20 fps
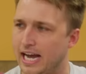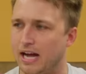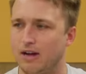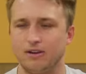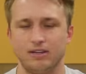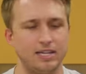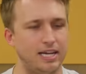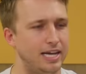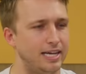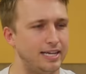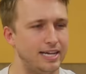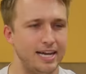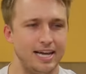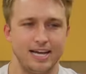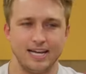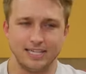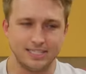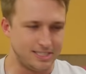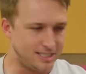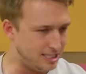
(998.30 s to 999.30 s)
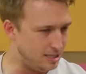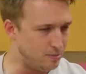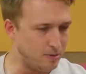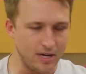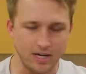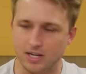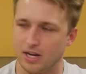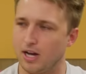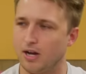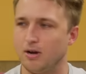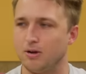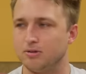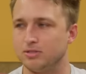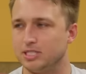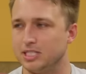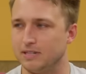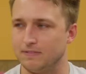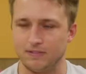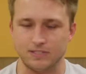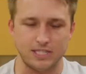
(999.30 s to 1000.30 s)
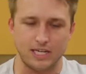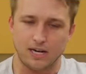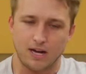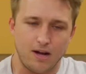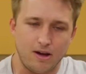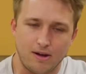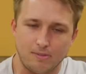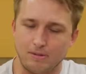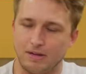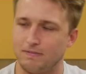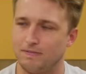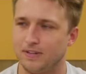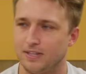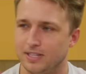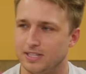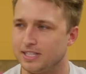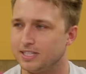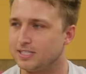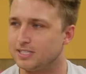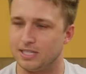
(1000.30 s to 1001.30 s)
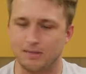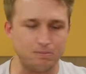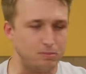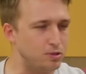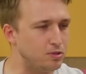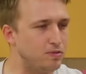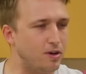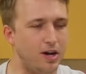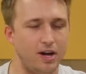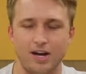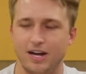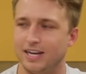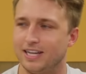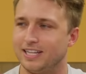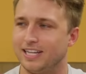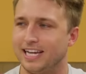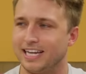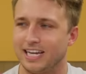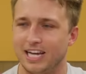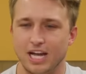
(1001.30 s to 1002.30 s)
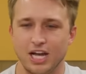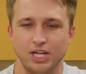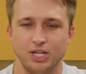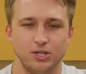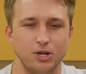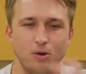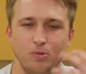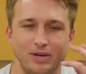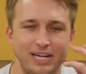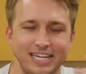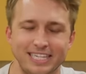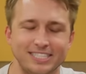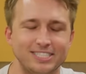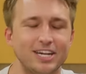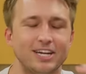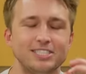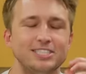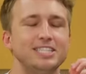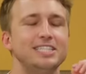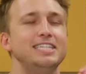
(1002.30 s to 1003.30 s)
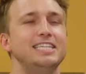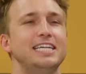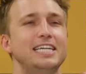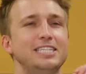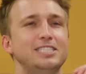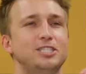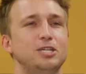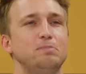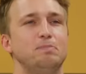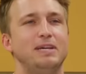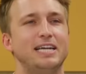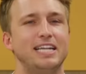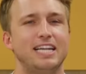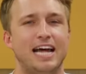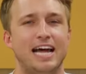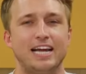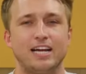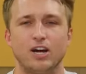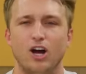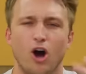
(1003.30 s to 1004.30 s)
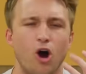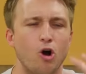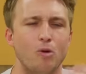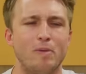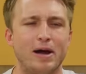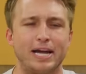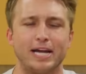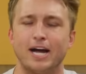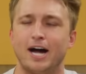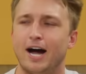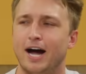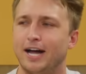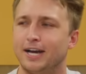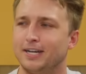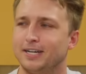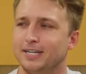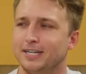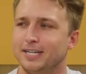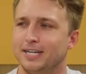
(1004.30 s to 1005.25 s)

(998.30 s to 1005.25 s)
out and like see where it goes? And if it's like, oh, I'm not feeling this, then move on. And like, it doesn't need to be like, oh my God,